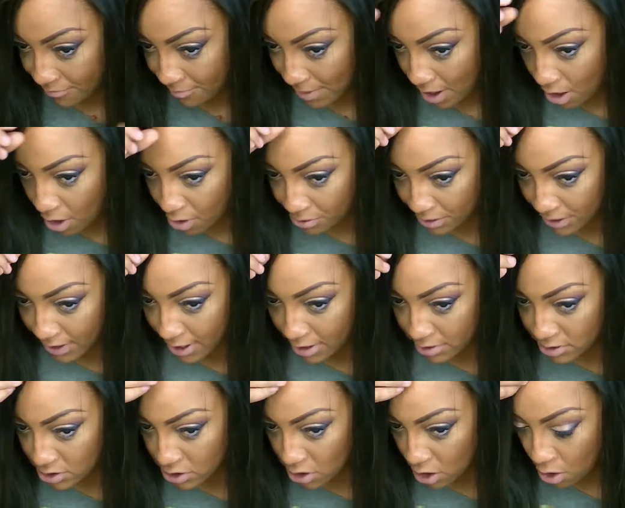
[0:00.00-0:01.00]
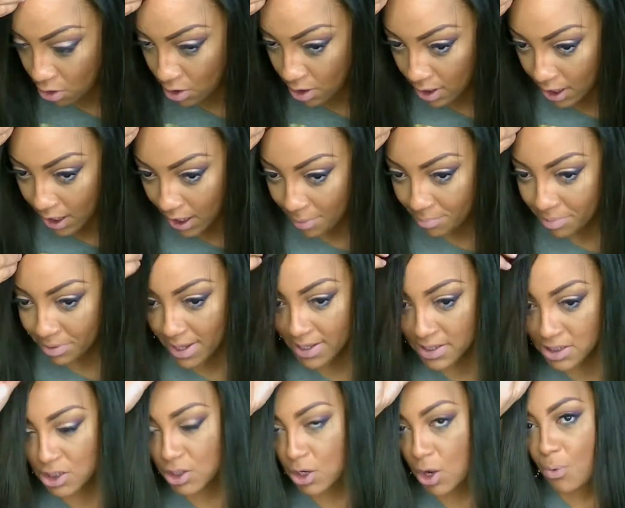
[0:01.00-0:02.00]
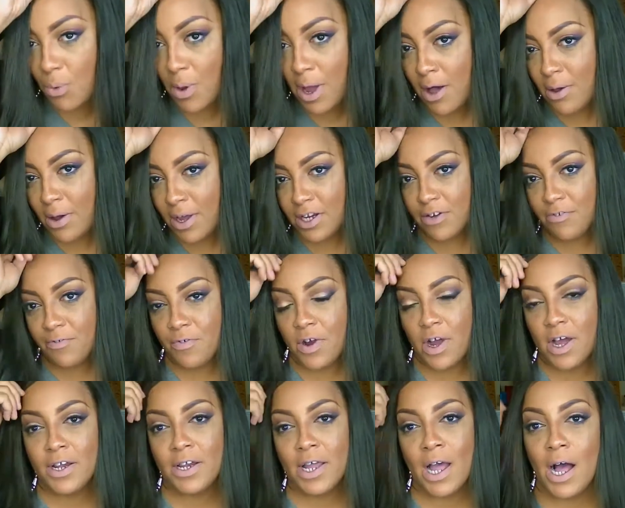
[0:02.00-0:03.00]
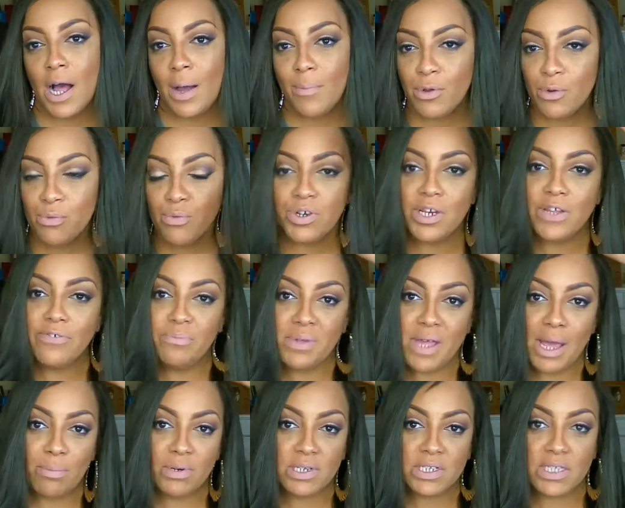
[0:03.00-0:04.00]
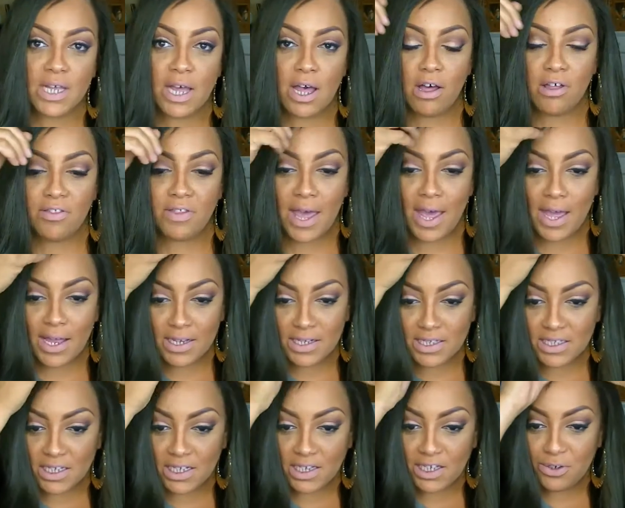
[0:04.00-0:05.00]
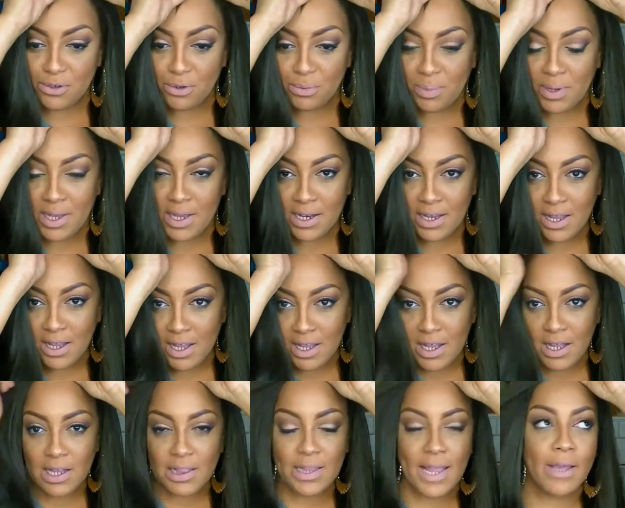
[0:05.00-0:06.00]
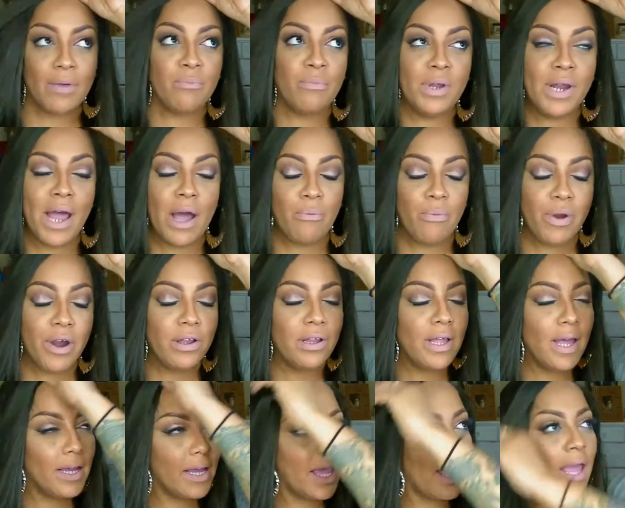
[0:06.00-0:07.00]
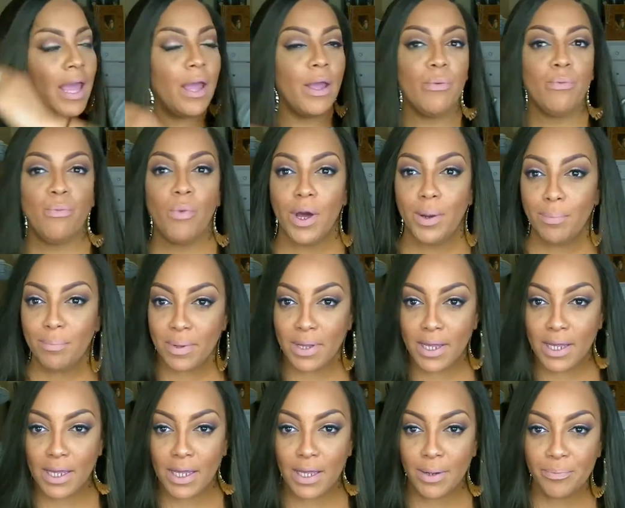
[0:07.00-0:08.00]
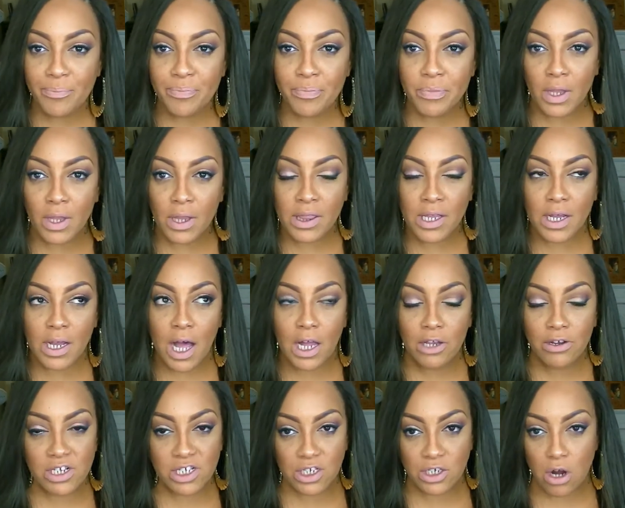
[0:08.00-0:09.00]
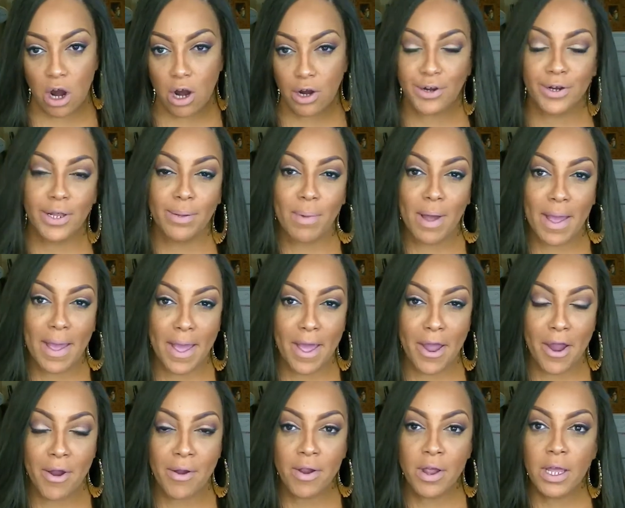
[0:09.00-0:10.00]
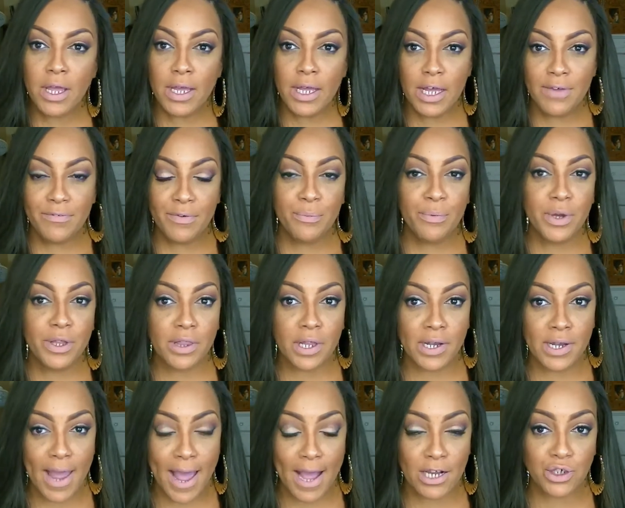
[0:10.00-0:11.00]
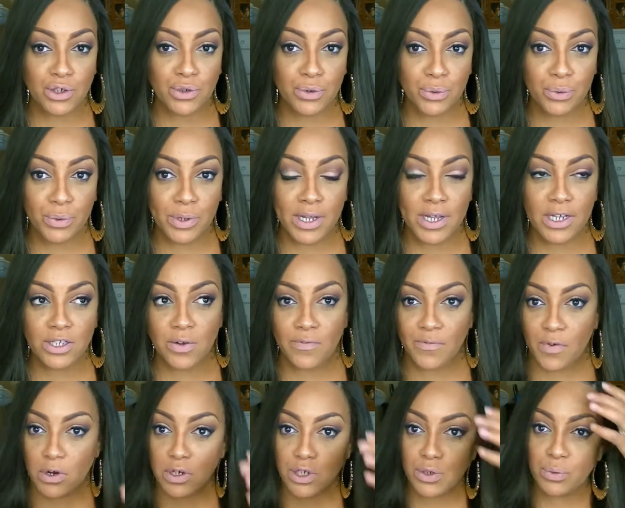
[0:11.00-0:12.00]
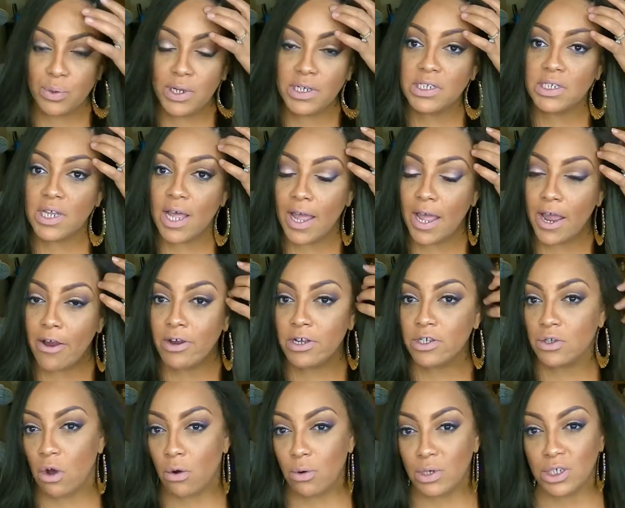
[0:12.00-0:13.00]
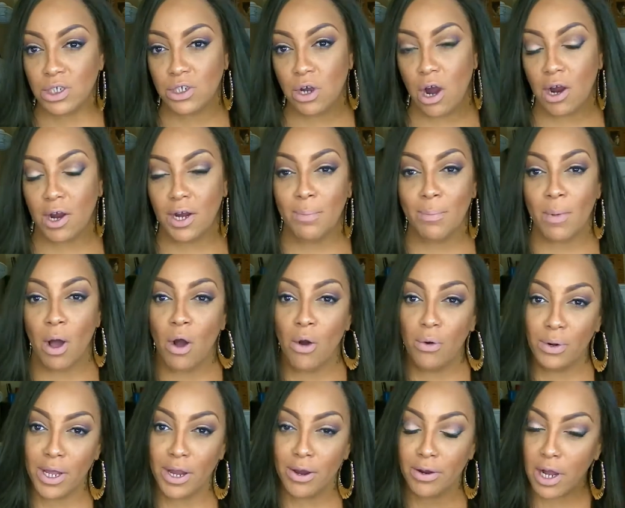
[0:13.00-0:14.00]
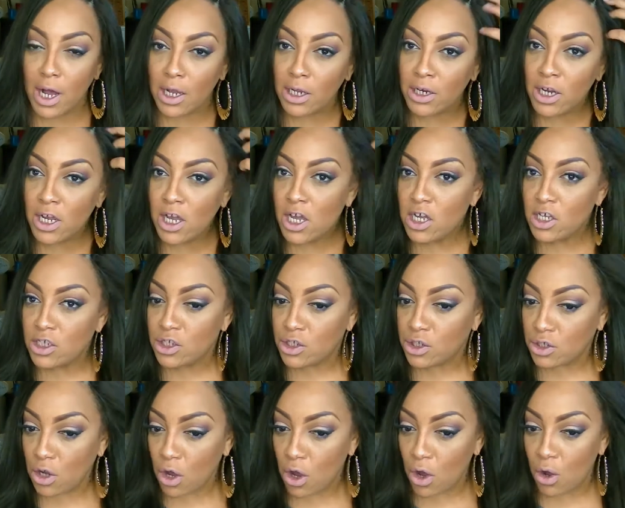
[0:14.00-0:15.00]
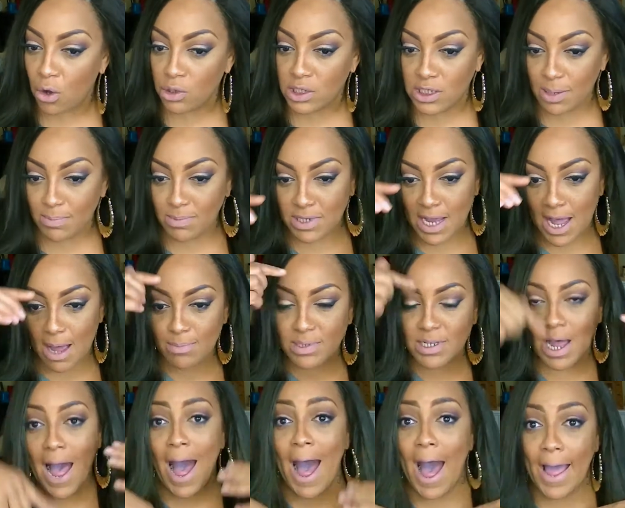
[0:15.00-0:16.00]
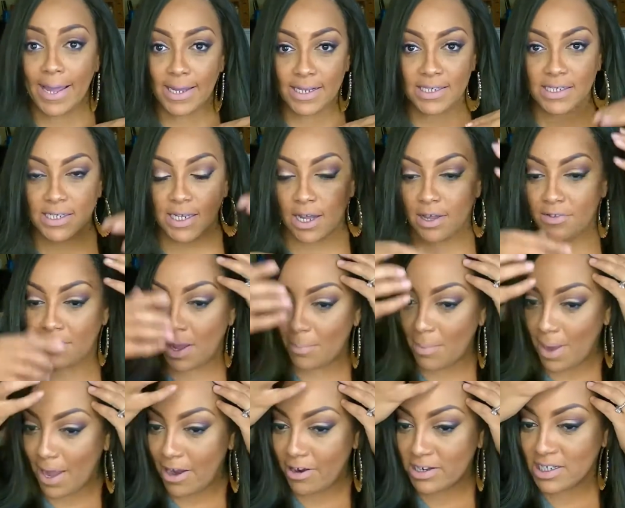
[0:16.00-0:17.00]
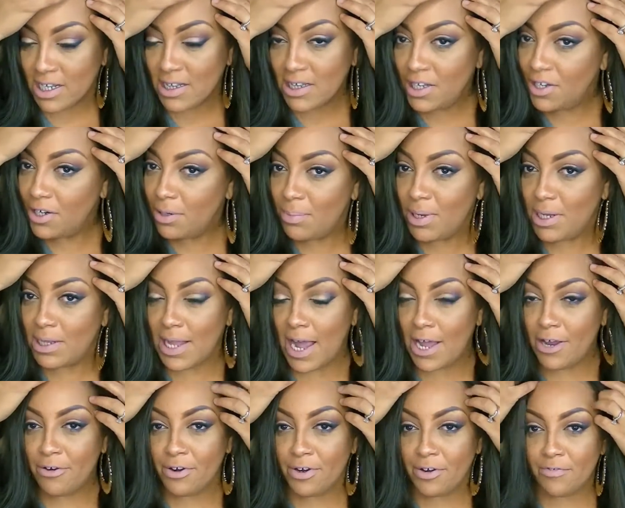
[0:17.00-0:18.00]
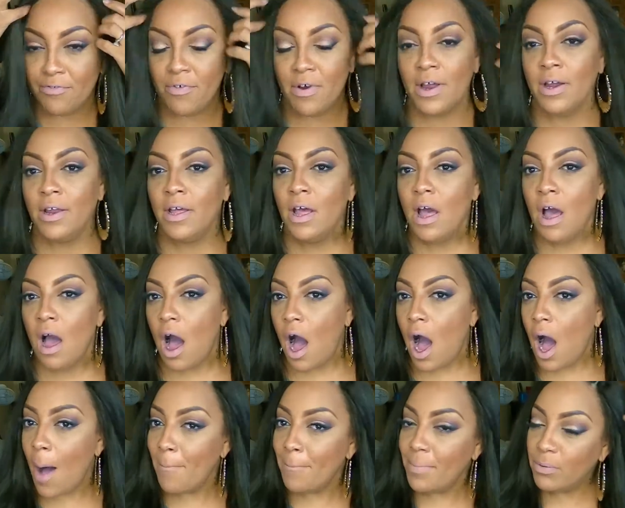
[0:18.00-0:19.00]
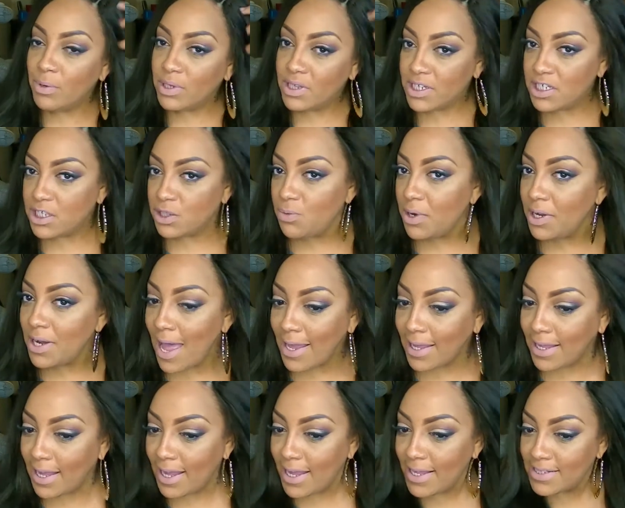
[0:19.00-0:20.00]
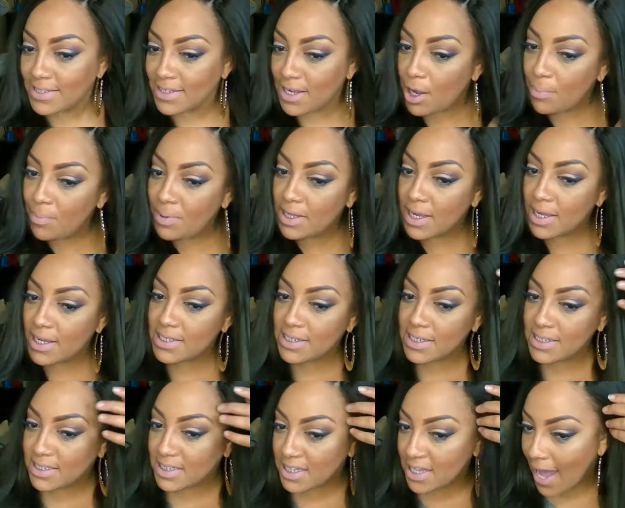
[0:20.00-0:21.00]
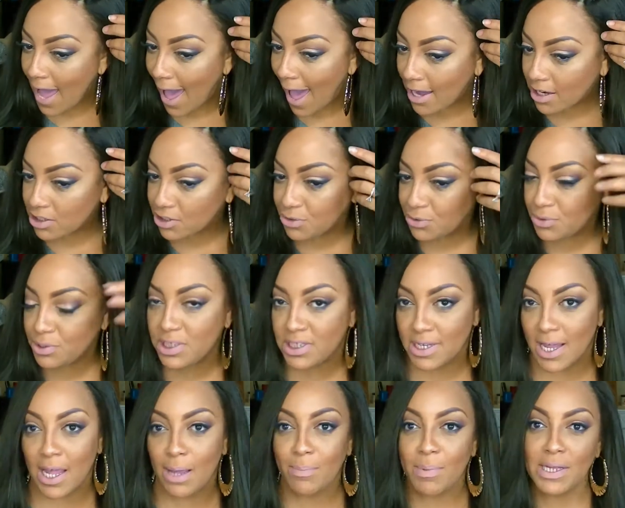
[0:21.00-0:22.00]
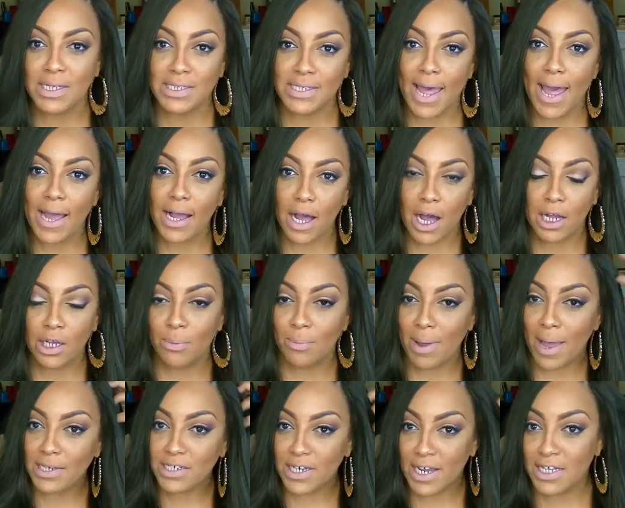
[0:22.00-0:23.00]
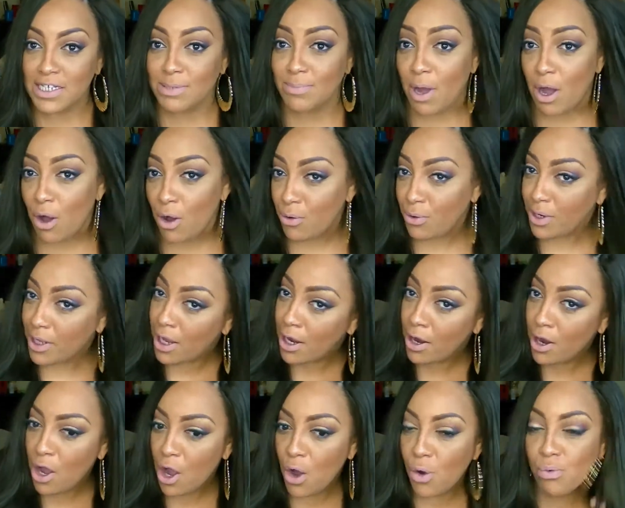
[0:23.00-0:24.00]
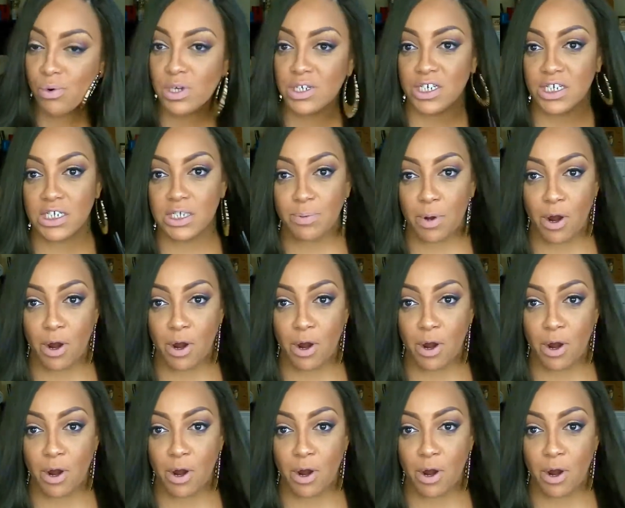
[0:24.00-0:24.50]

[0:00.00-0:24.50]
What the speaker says: of my own hair. So it blends so well in the front. You wouldn't even be able to tell that it's a little bit, like when I wear like a 1B the color is darker than my hair. Even with natural wigs or virgin wigs, the hair is always darker than my own hair color. So sometimes I can tell that my hair is a little bit lighter in the front. But with this one, I can't tell because it's the actual same exact color match as my own hair, which is